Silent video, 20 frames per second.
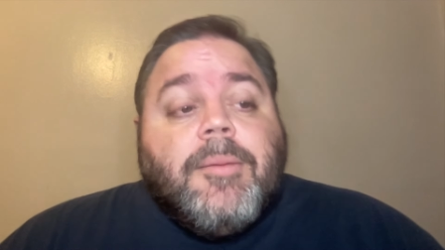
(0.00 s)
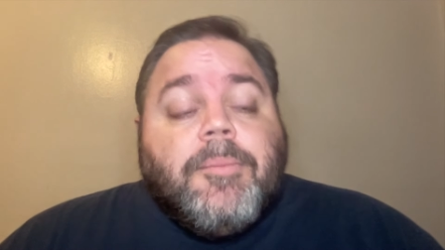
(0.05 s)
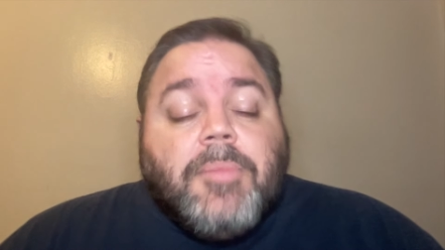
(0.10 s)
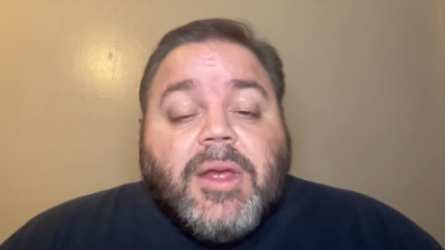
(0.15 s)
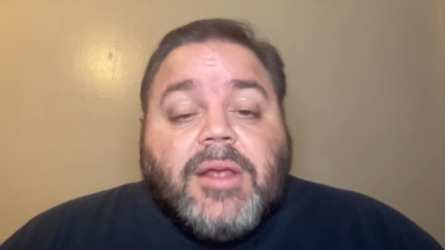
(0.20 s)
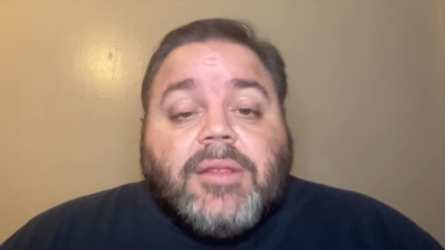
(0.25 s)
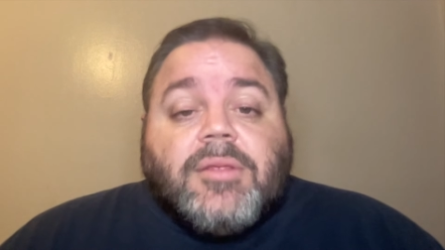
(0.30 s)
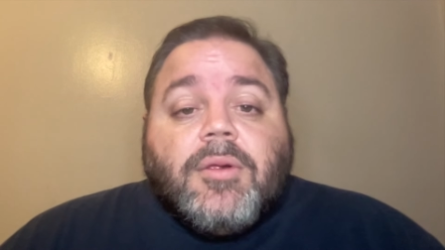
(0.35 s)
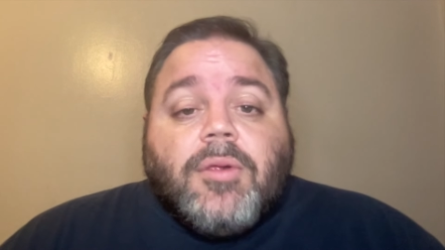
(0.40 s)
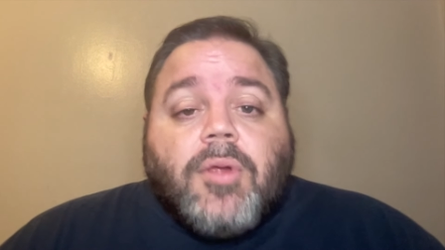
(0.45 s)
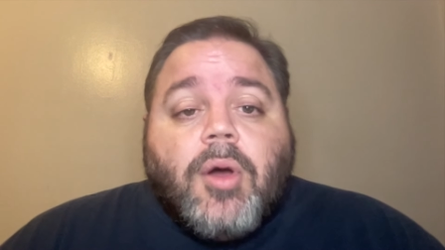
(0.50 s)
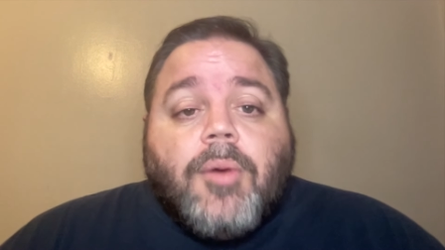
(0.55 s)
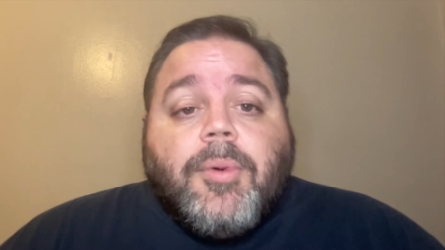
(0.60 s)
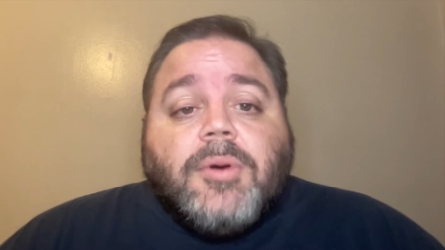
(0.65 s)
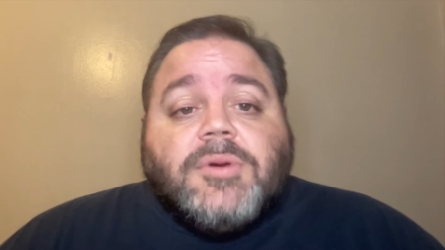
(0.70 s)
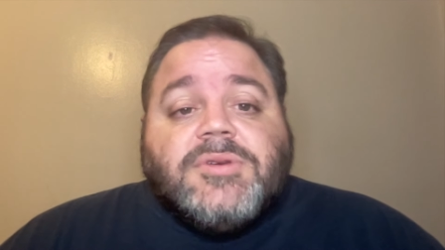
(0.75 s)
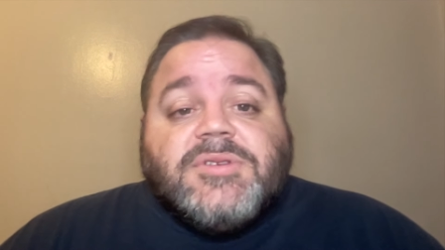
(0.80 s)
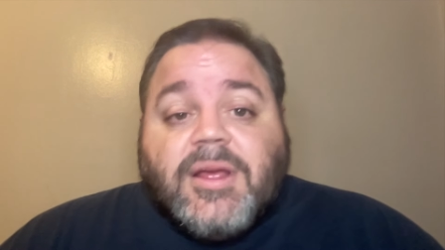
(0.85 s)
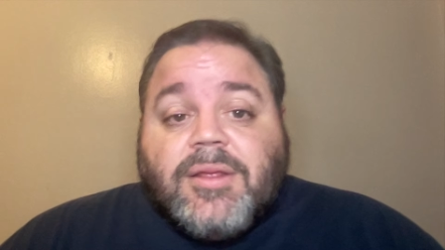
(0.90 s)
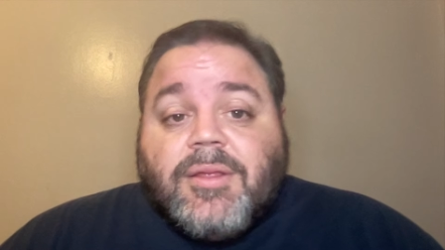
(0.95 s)
beat the
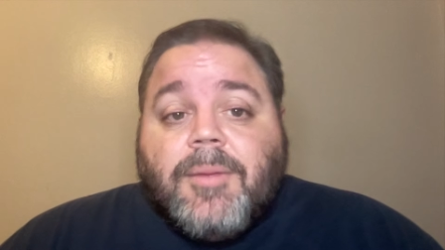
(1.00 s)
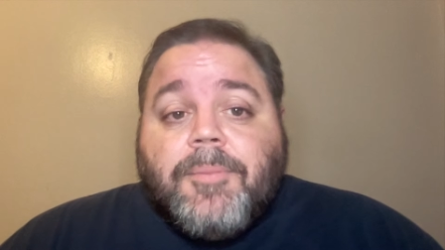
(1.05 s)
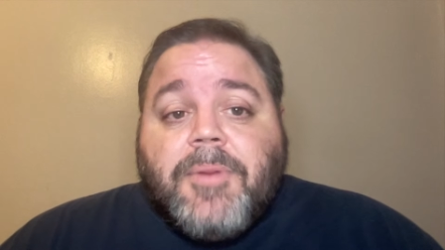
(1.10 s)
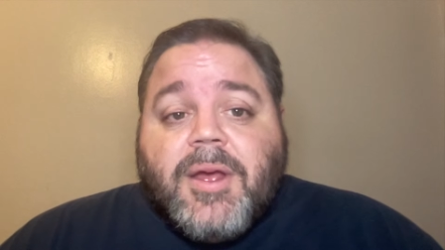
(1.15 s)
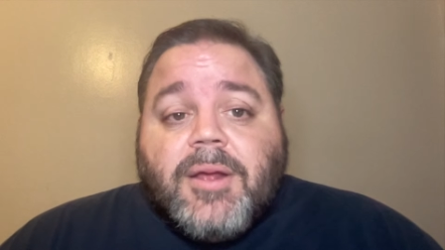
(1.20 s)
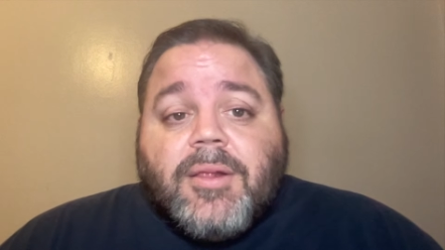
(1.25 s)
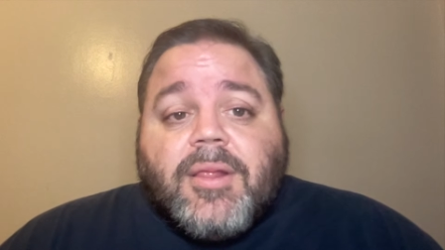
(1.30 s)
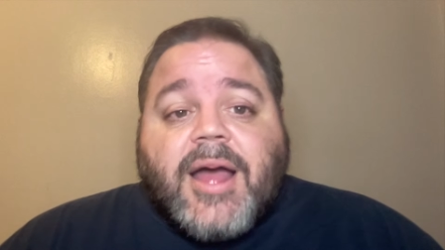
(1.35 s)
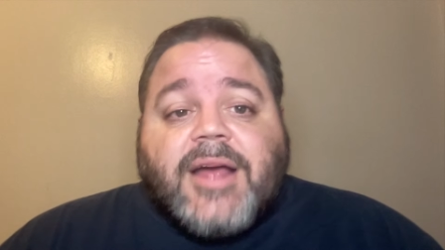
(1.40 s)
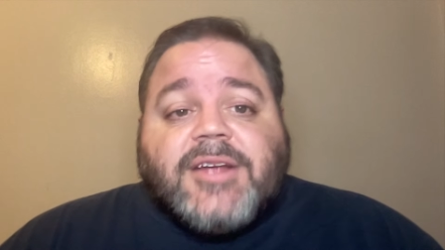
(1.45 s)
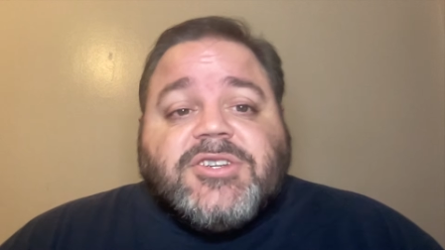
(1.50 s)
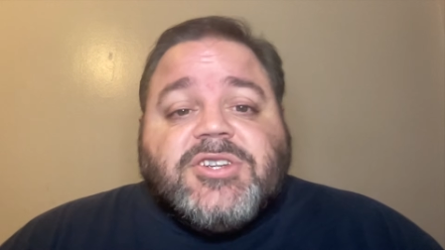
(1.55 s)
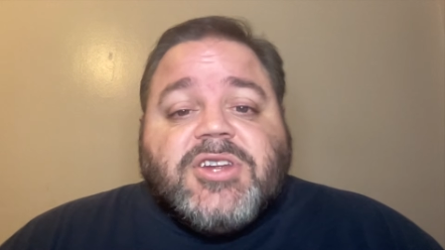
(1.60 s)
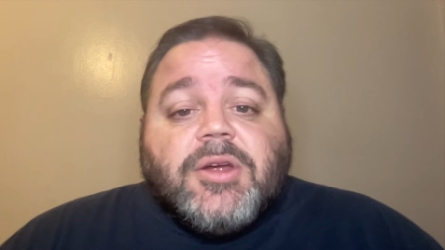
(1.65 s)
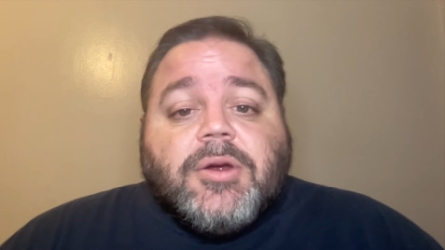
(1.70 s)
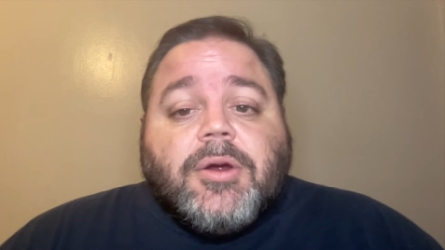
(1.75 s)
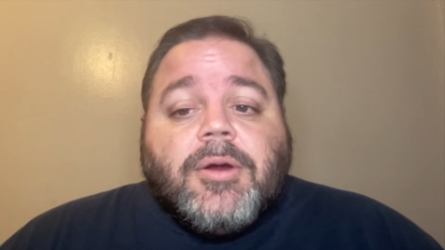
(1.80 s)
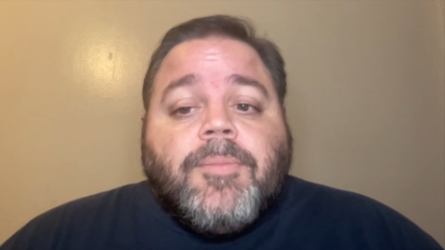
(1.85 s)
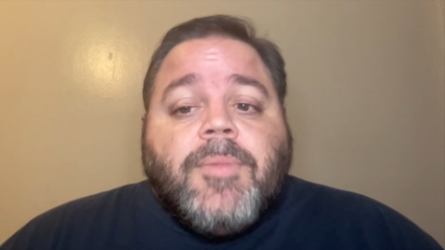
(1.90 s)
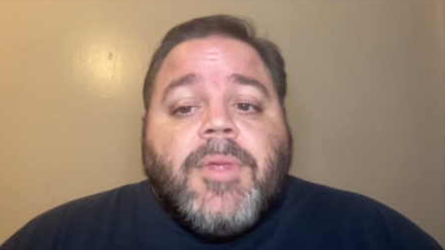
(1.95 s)
Lobos in the pit last
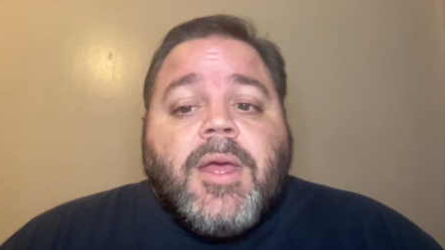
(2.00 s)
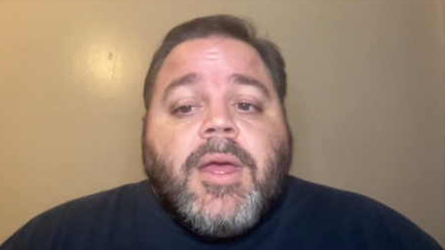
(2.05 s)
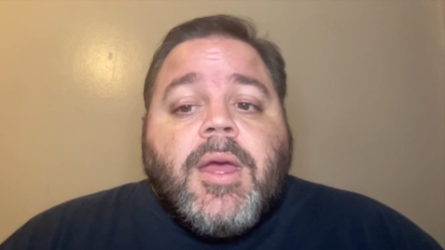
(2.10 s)
year.